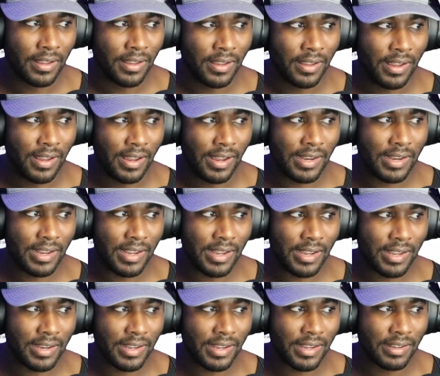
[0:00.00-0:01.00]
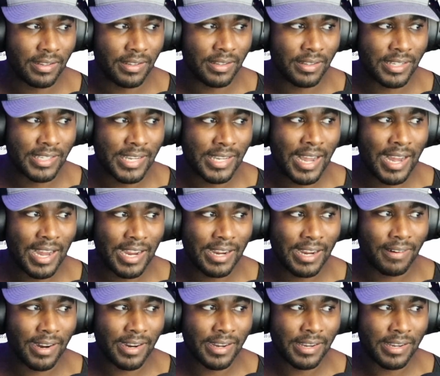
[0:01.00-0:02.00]
and then this high
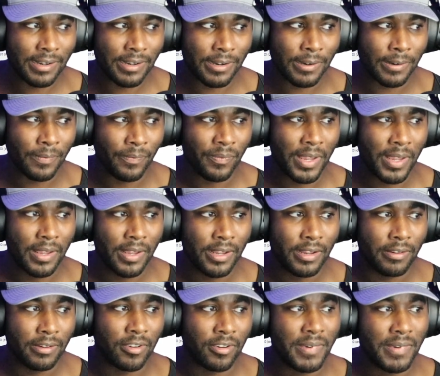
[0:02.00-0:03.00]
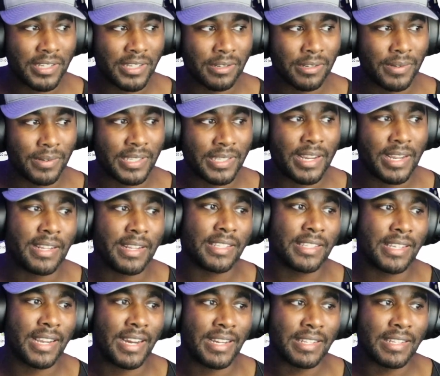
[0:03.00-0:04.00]
right here, we want to make sure we stay
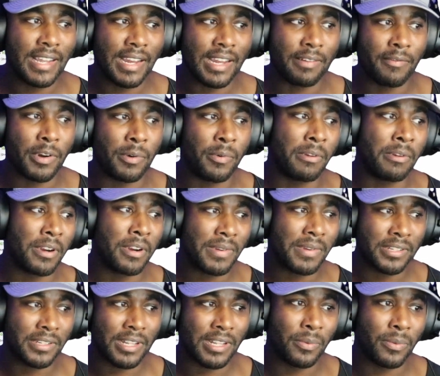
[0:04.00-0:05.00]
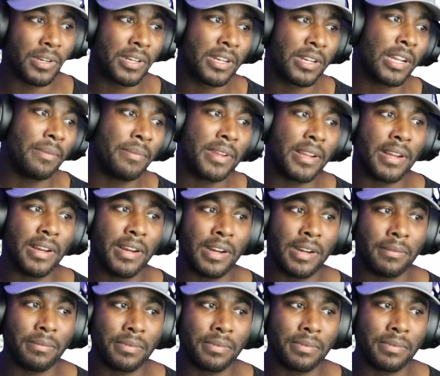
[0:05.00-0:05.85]
inside that, but we want to make sure that we're coming up